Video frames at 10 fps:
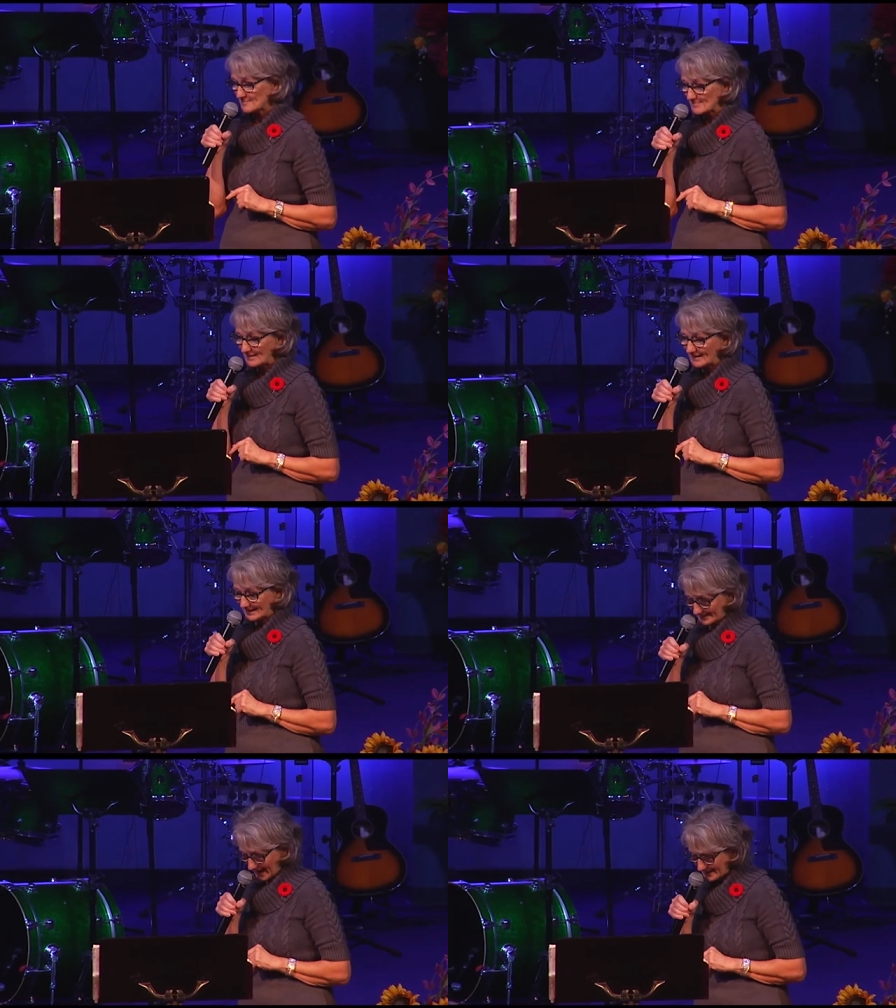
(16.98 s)
speaking
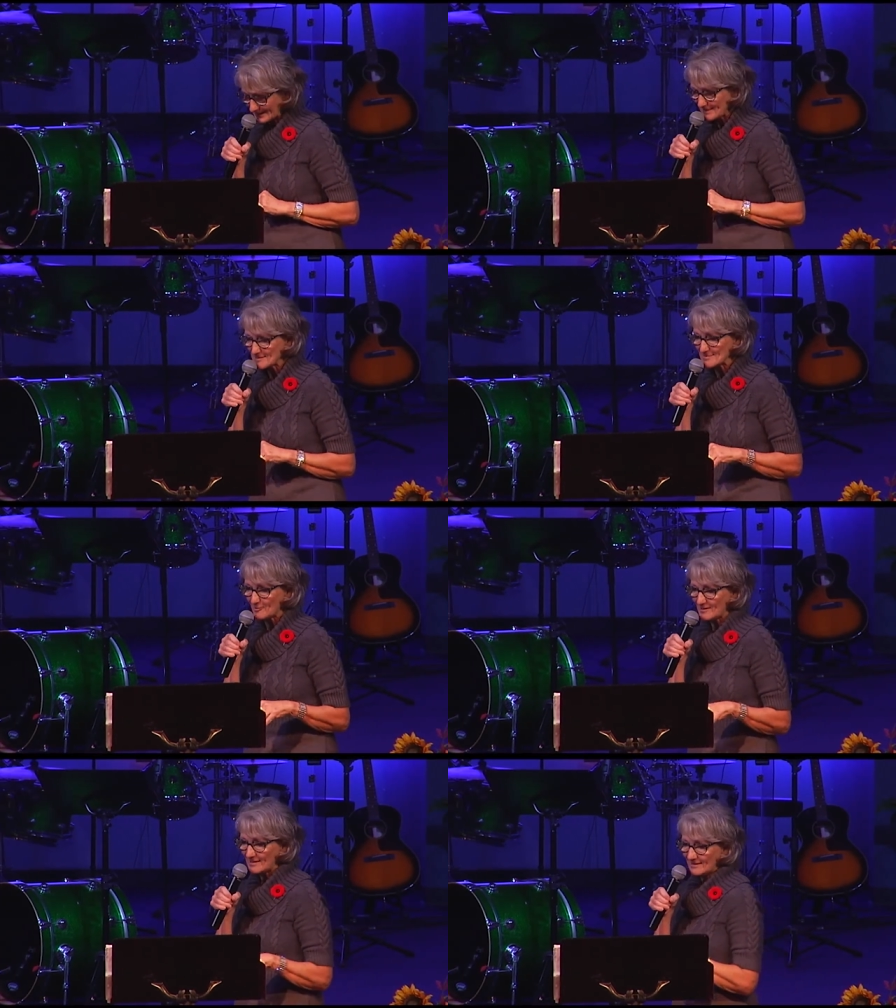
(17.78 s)
in Lanigan this
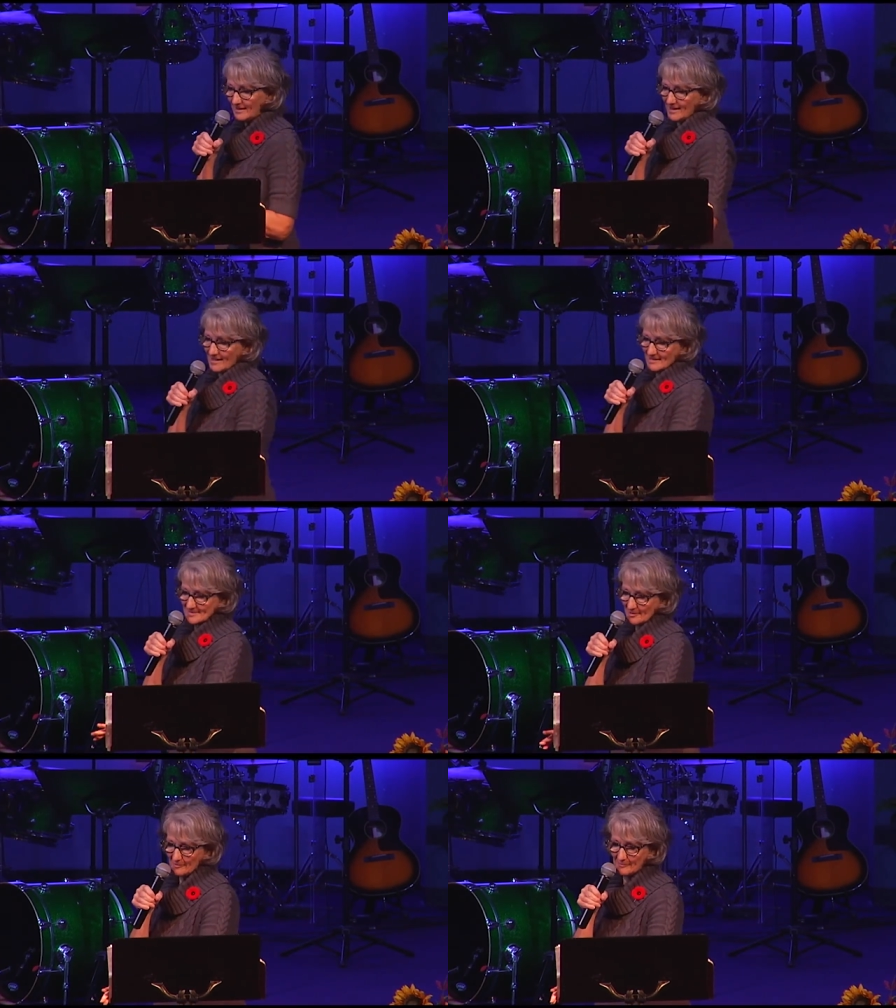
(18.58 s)
morning,
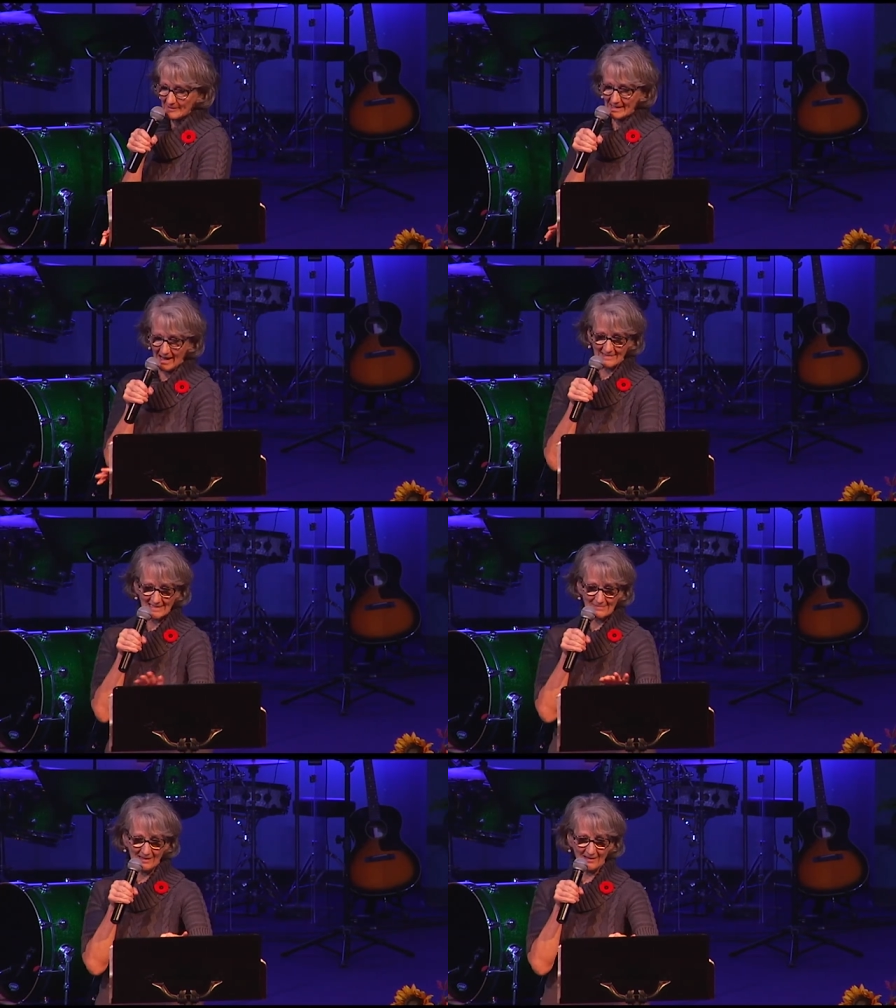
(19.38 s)
so he
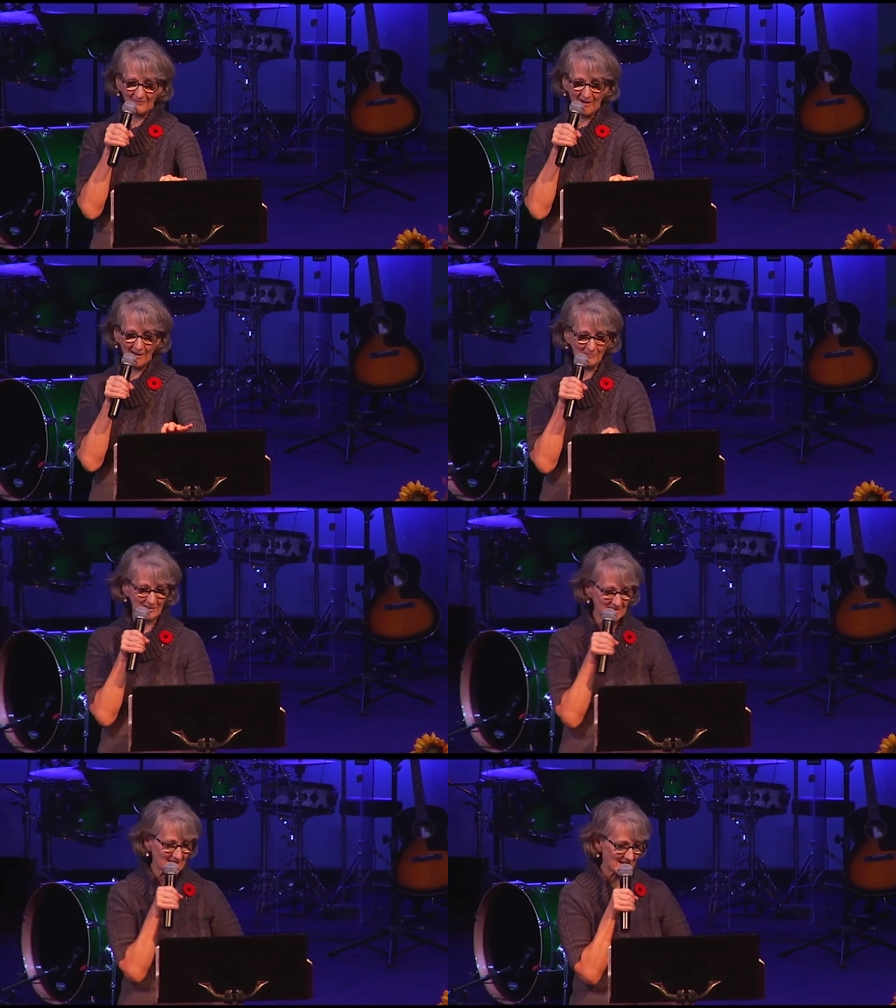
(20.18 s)
asked me if I
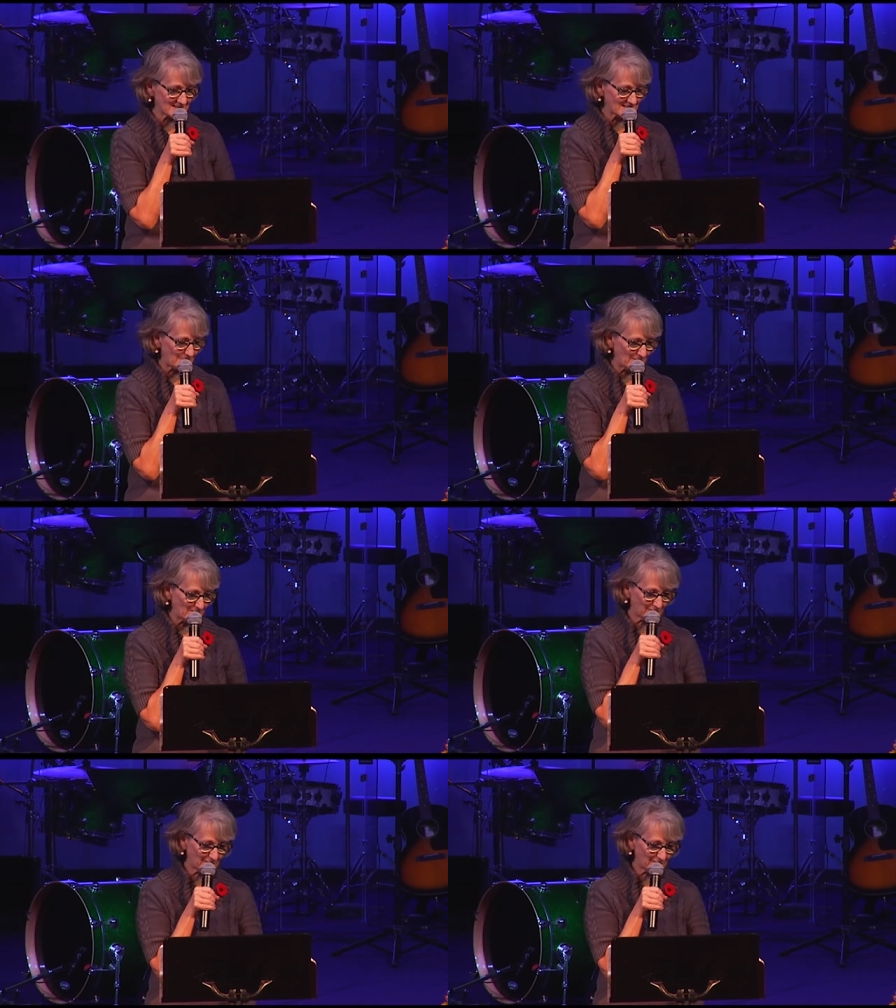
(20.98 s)
would step in